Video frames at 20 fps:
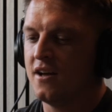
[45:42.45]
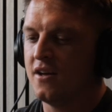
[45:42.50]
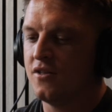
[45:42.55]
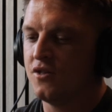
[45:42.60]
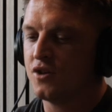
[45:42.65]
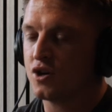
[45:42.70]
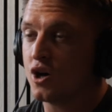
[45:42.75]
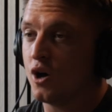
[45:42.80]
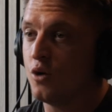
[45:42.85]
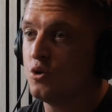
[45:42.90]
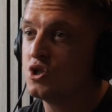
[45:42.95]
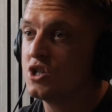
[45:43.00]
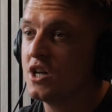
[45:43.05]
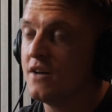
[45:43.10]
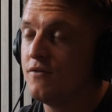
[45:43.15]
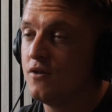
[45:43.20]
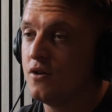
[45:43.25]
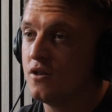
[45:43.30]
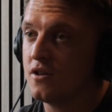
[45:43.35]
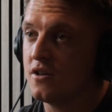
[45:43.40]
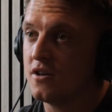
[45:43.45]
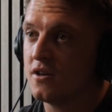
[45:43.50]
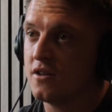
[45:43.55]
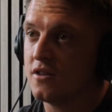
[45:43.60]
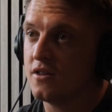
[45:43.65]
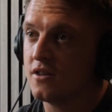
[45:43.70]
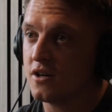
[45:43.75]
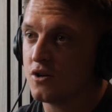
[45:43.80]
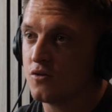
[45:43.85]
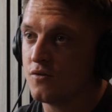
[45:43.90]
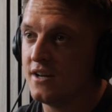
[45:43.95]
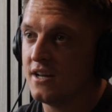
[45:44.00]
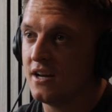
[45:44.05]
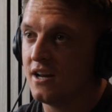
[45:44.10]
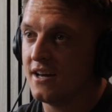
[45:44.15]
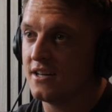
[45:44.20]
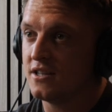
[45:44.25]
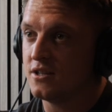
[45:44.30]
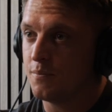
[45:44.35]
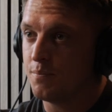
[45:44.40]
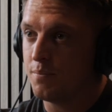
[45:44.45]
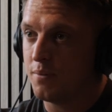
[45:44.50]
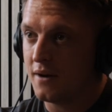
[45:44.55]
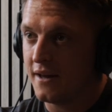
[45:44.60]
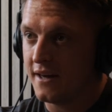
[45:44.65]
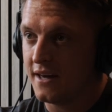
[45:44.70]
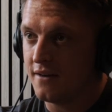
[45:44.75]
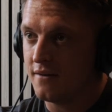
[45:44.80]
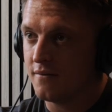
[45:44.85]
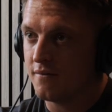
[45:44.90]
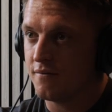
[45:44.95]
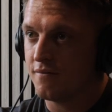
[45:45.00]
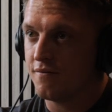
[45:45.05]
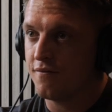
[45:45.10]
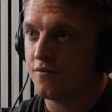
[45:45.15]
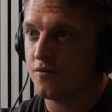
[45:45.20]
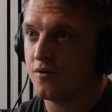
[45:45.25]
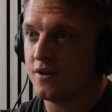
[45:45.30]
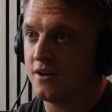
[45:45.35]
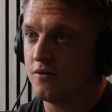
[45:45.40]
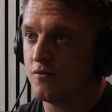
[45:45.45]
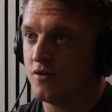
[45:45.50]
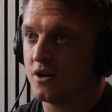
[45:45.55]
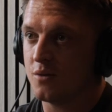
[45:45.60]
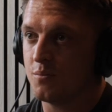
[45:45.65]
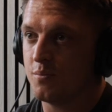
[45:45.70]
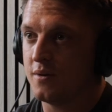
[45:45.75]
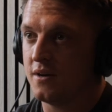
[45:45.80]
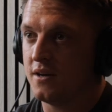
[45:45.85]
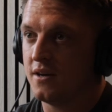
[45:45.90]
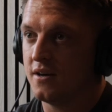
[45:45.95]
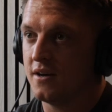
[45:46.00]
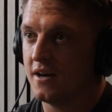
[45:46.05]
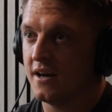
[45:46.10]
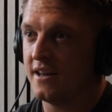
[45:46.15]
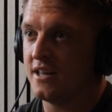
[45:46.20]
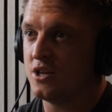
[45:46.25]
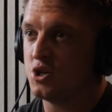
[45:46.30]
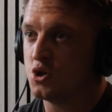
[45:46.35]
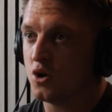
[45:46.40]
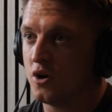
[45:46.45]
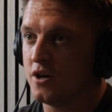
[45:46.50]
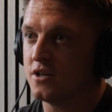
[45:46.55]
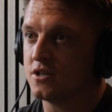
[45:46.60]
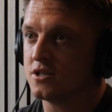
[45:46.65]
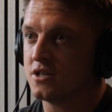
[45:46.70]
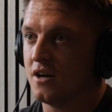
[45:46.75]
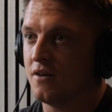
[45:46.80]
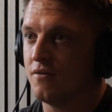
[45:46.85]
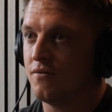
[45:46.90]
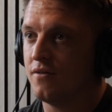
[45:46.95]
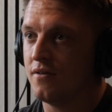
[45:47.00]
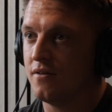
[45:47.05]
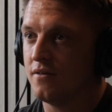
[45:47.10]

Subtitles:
The coach give you the green light to play free rugby and enjoy yourself.